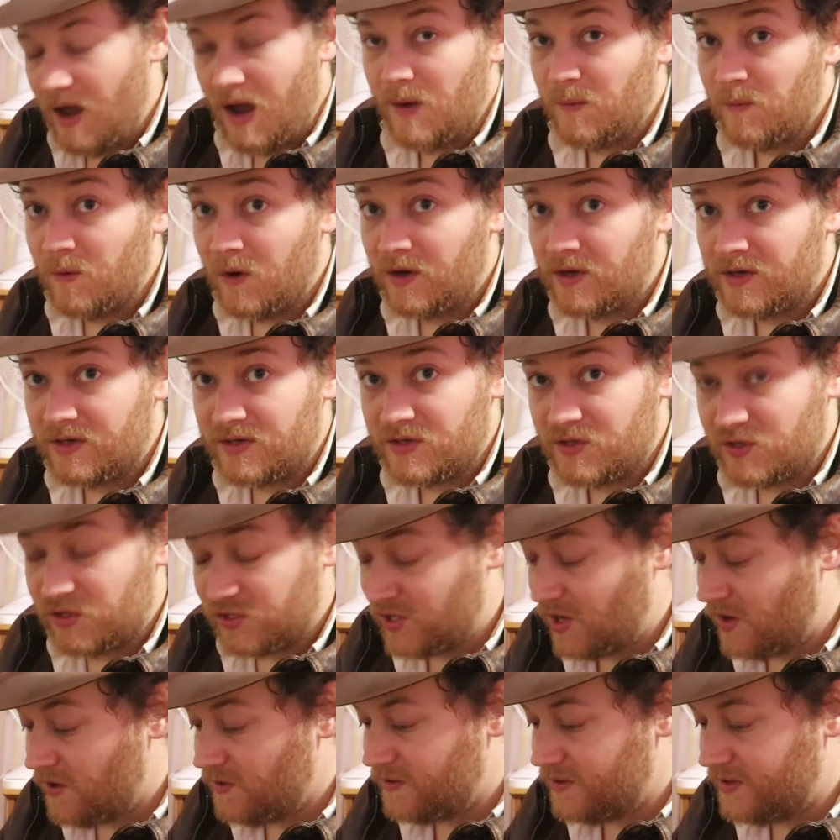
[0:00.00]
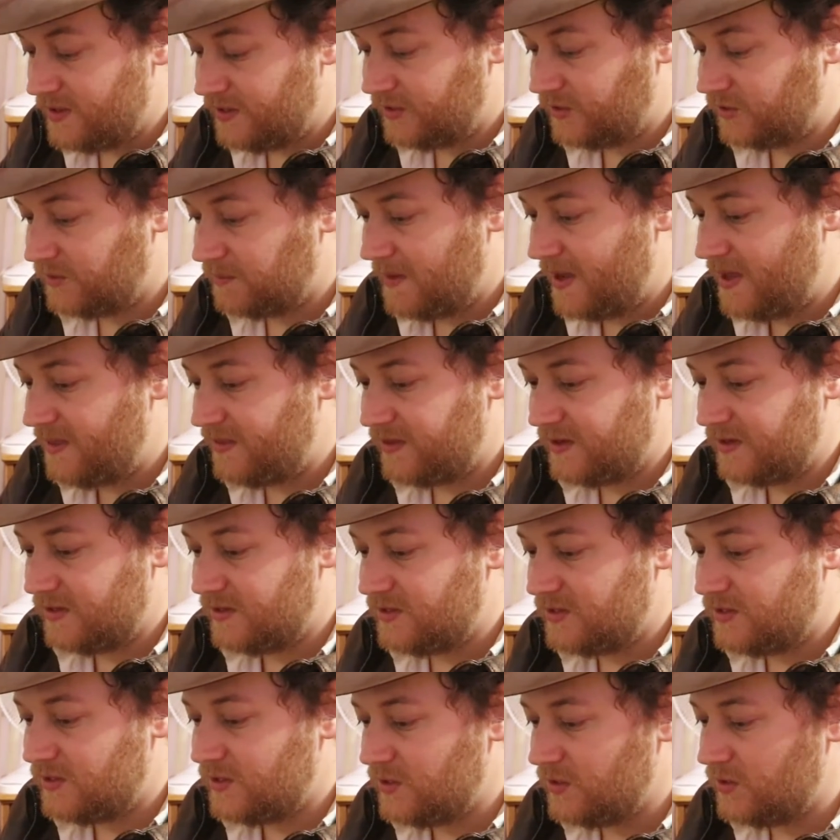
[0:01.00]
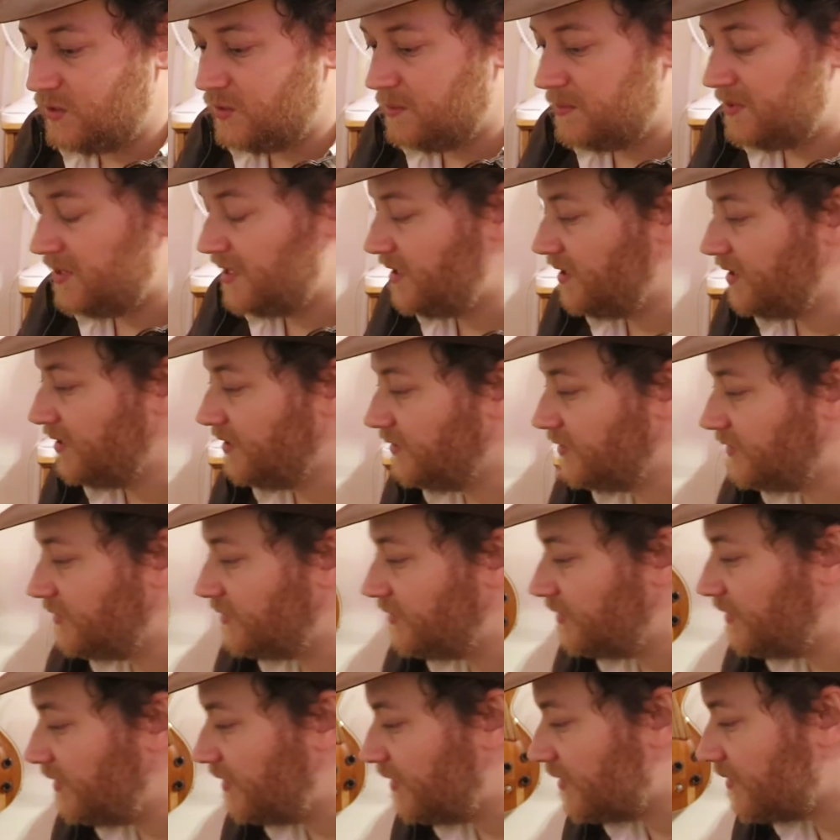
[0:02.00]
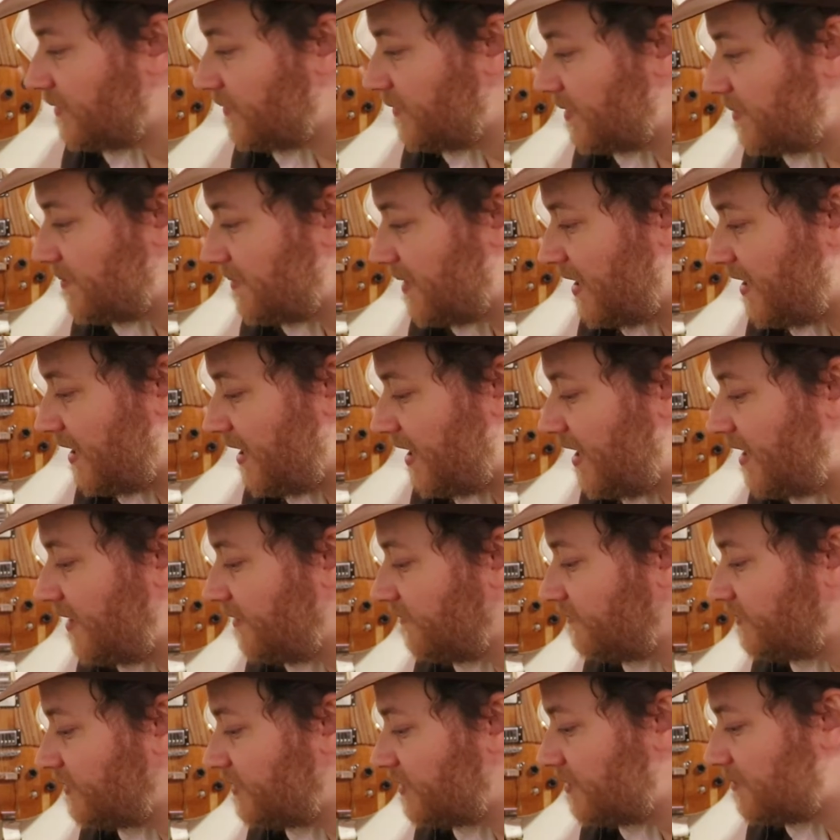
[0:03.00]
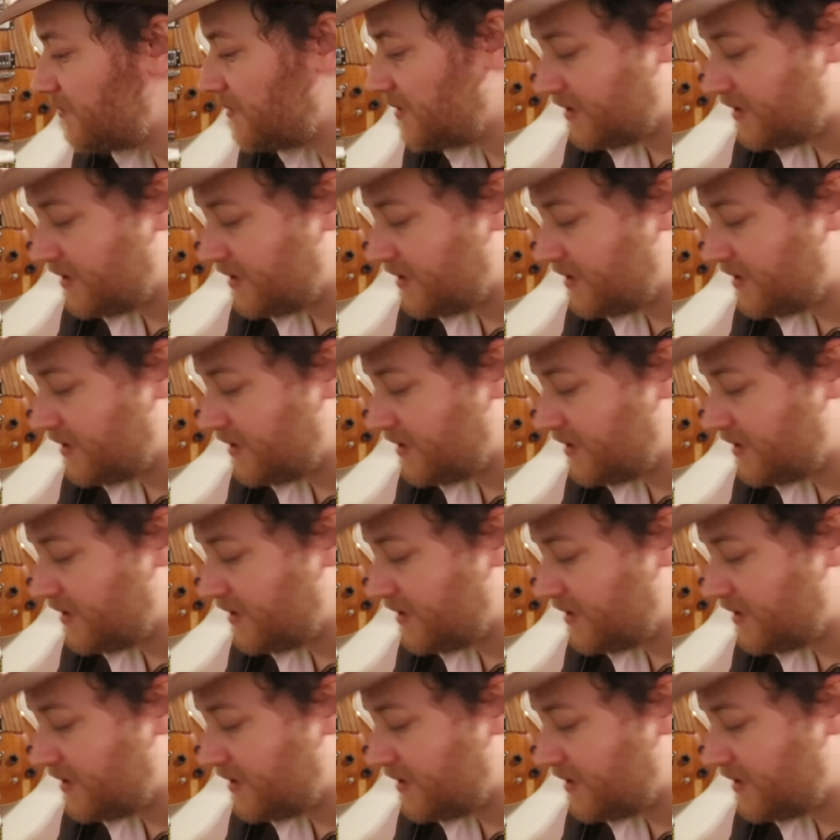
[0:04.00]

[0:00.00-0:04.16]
I wanted to show this method too because, you know, we might have some